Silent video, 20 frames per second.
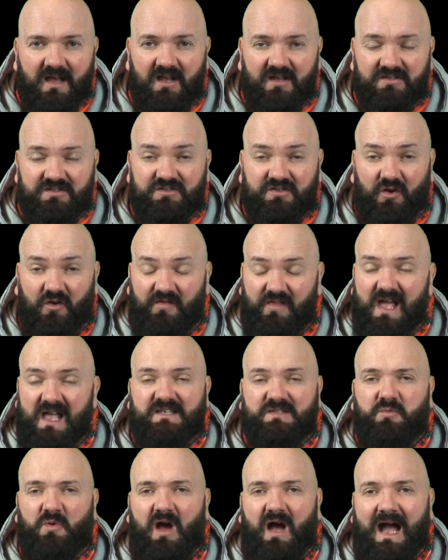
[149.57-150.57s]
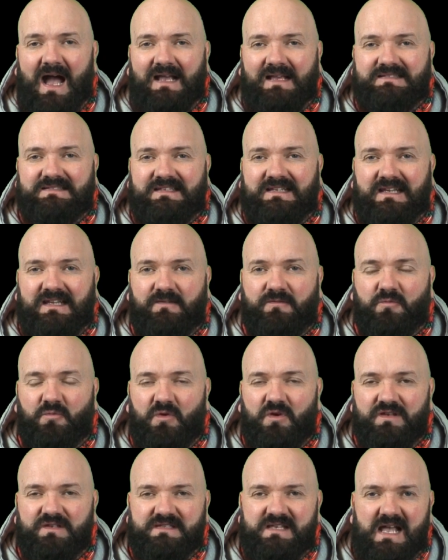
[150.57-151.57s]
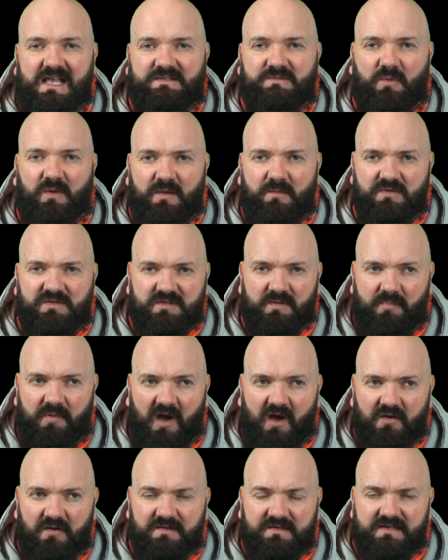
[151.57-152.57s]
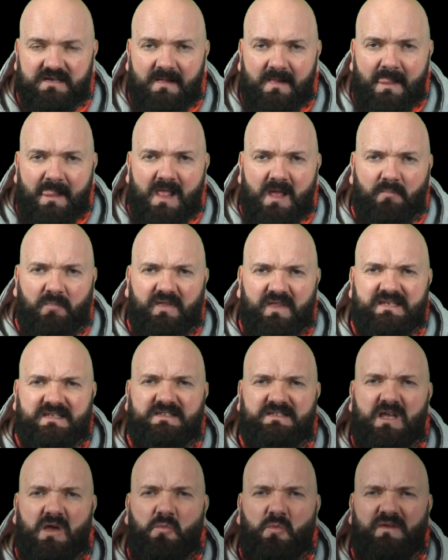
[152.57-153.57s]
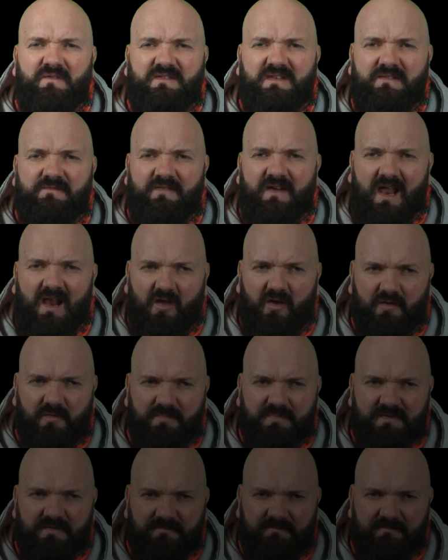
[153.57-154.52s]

And so that's what Ask Keith was, that's what it was about. But this is how we've developed.